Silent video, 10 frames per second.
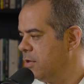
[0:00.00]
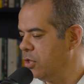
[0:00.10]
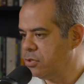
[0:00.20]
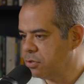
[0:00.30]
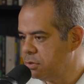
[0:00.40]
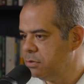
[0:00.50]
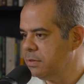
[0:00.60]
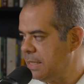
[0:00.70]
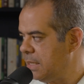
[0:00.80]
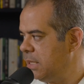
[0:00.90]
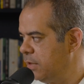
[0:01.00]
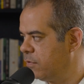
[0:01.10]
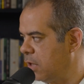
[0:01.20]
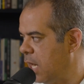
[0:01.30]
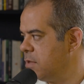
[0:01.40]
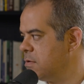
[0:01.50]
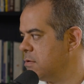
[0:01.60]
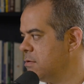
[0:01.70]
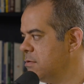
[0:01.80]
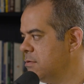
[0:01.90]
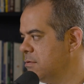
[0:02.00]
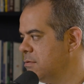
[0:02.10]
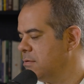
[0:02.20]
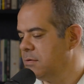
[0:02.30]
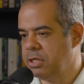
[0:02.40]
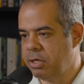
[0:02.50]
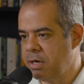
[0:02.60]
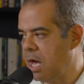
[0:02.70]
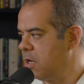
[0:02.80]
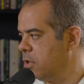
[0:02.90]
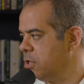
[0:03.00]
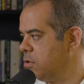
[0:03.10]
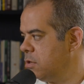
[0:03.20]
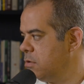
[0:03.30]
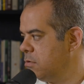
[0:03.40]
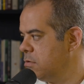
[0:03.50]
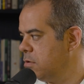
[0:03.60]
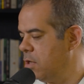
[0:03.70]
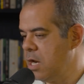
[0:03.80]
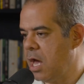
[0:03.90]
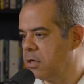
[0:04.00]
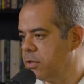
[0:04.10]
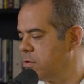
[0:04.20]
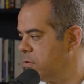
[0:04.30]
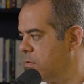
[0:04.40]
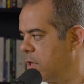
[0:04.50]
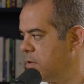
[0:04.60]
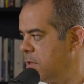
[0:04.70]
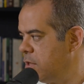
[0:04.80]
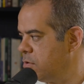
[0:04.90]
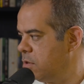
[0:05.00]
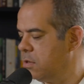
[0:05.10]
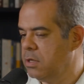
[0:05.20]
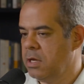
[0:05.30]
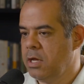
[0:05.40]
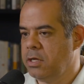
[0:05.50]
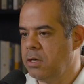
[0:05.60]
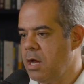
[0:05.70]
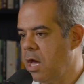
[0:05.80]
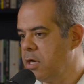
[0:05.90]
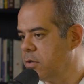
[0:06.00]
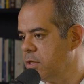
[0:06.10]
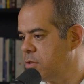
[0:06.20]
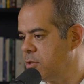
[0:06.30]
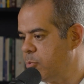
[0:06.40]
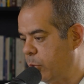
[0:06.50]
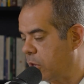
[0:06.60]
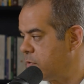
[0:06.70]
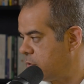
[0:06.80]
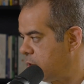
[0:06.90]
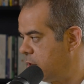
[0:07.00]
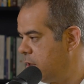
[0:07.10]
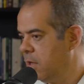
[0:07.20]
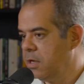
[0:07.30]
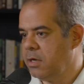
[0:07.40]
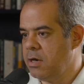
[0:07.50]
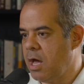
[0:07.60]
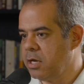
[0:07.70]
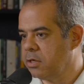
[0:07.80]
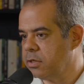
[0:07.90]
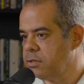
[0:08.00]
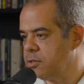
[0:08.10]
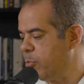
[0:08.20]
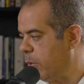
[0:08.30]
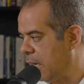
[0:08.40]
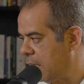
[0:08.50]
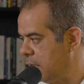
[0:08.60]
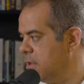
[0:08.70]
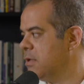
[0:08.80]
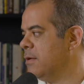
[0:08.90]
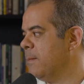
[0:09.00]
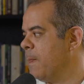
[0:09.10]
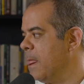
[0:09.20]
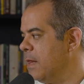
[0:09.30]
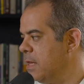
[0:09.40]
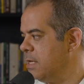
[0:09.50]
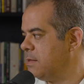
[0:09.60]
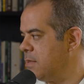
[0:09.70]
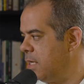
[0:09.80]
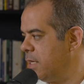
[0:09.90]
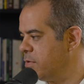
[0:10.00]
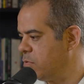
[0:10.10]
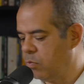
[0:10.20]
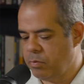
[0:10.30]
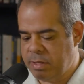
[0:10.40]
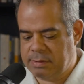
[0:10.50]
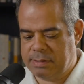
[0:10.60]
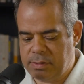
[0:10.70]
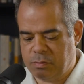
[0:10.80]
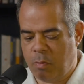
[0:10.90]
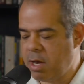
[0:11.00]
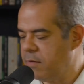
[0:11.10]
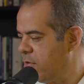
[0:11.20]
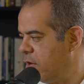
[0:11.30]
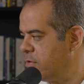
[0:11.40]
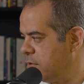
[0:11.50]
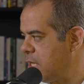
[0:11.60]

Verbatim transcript: the true deity of christ mm-hmm. you're not a christian yeah. you're not a christian organization you're not a christian person you're not a christian body this is this is one of those